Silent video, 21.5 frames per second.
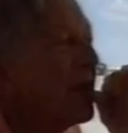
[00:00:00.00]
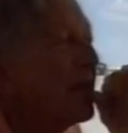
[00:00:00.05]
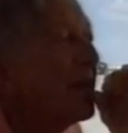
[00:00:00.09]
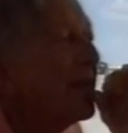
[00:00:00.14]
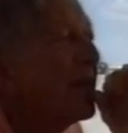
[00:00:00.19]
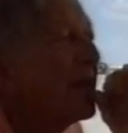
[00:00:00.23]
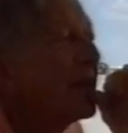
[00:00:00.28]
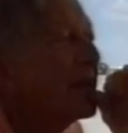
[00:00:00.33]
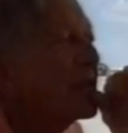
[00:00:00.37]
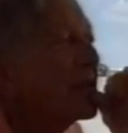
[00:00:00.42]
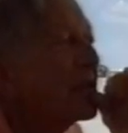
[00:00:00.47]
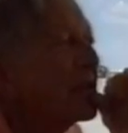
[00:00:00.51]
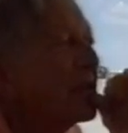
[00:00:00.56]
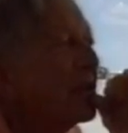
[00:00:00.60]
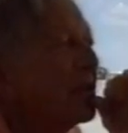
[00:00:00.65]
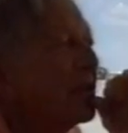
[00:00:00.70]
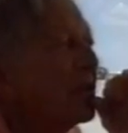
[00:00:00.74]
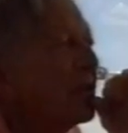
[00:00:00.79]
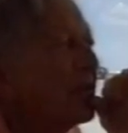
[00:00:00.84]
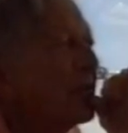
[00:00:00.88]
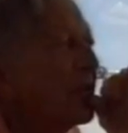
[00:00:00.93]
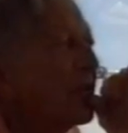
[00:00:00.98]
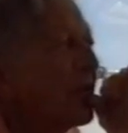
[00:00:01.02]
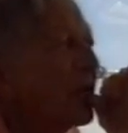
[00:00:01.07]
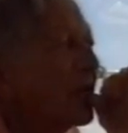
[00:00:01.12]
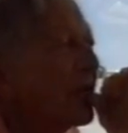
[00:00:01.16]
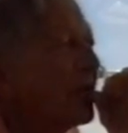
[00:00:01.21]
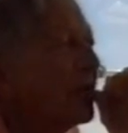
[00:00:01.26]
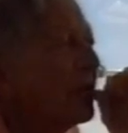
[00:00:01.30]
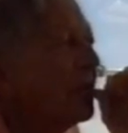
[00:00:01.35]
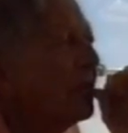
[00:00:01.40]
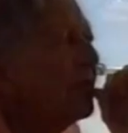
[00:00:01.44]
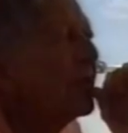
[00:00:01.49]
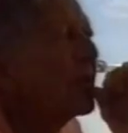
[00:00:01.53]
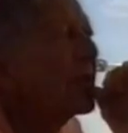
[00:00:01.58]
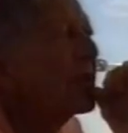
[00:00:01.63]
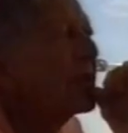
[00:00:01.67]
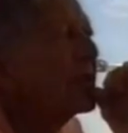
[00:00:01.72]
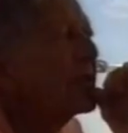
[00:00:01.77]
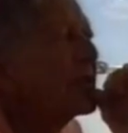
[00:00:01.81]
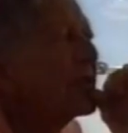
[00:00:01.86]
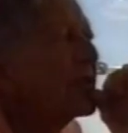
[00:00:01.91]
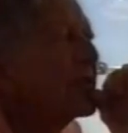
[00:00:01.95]
That's on what they call
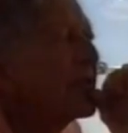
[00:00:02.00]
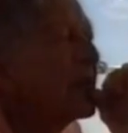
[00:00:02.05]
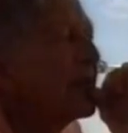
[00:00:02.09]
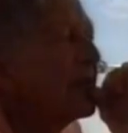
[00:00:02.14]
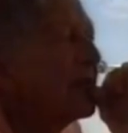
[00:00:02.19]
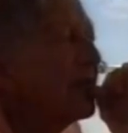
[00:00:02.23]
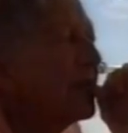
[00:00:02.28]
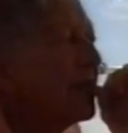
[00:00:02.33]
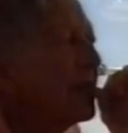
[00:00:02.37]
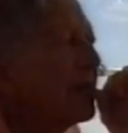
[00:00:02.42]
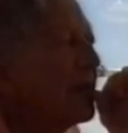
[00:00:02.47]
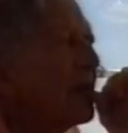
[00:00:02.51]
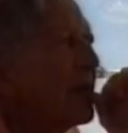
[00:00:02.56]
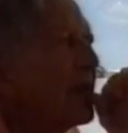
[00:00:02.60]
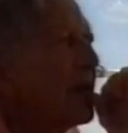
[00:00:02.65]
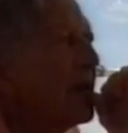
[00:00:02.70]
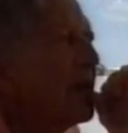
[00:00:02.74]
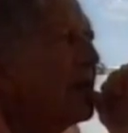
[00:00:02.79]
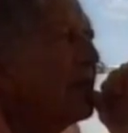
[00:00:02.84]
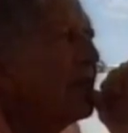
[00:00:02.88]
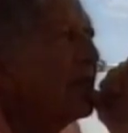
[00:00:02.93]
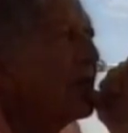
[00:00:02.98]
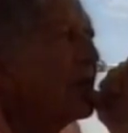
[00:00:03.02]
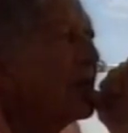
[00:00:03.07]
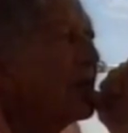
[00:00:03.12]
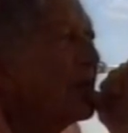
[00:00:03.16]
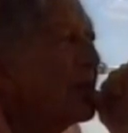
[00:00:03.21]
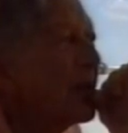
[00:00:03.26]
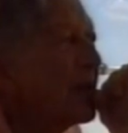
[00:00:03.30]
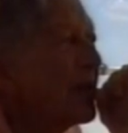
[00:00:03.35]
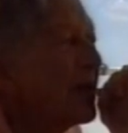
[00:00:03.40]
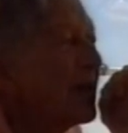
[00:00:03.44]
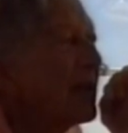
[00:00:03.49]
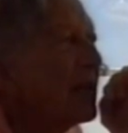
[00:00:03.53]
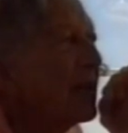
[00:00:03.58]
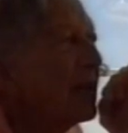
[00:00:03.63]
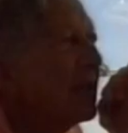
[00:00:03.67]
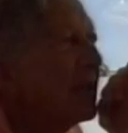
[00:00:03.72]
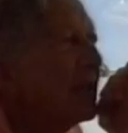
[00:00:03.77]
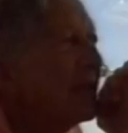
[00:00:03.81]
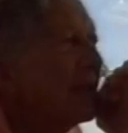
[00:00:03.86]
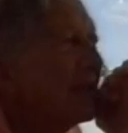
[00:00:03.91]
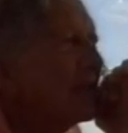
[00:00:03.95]
Vickerstown, halfway up the
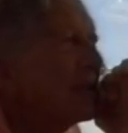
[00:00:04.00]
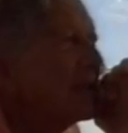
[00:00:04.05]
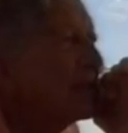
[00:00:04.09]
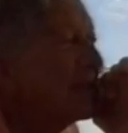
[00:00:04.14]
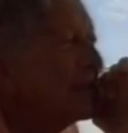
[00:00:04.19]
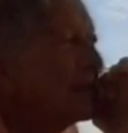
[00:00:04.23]
island.